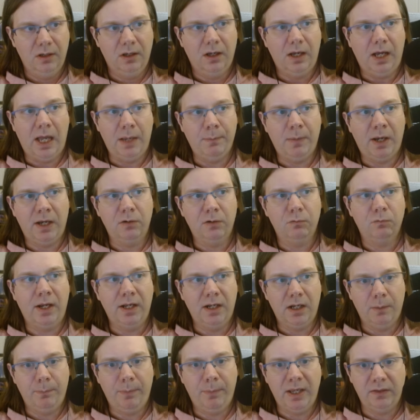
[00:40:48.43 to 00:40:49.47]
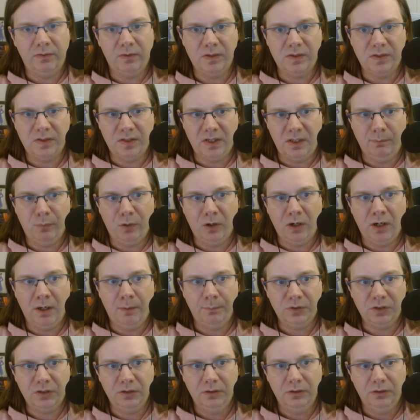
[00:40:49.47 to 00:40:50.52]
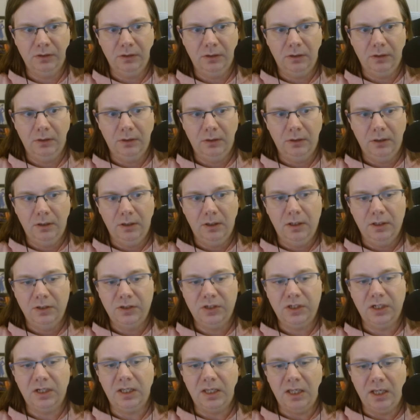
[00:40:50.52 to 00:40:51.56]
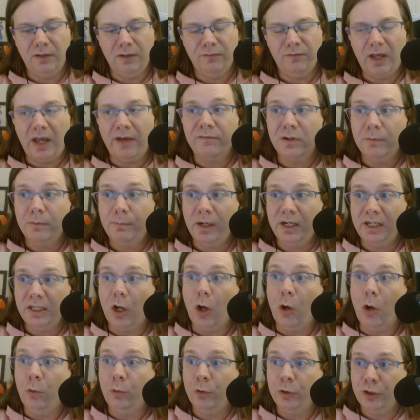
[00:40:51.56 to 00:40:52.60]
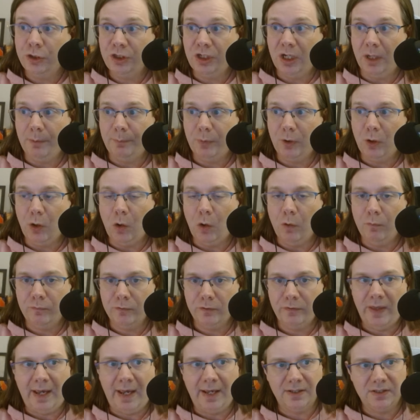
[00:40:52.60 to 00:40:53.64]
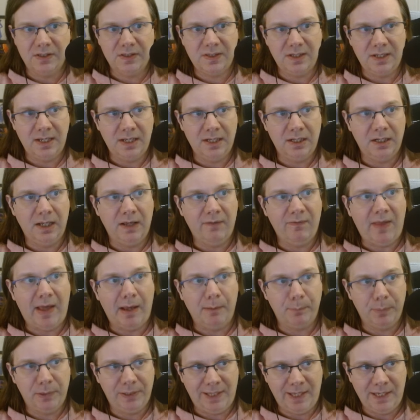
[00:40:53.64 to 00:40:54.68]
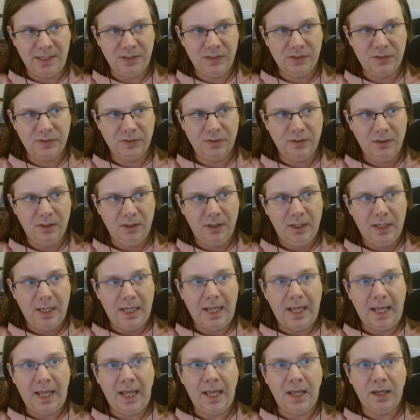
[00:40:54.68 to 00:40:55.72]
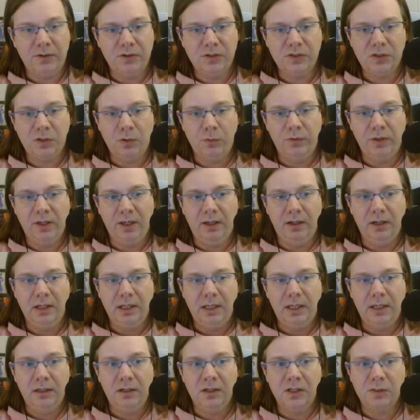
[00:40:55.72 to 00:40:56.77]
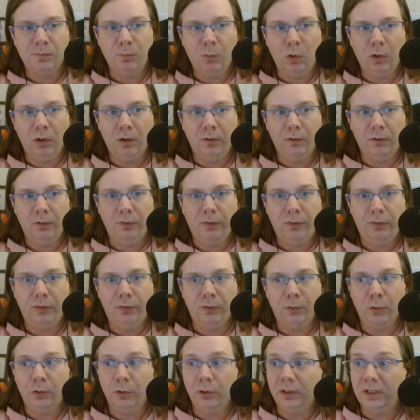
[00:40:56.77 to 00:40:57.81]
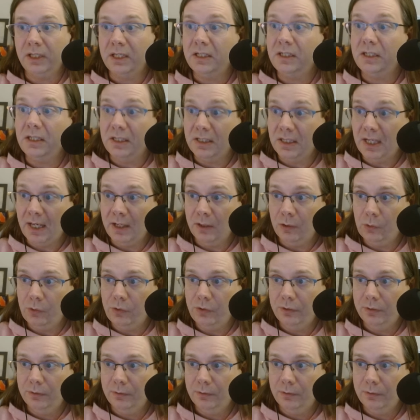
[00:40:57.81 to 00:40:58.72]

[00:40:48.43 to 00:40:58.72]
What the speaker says: I might write a paint the scene prompt to give everybody ownership over that scene and that place, and so that it is more thoroughly detailed,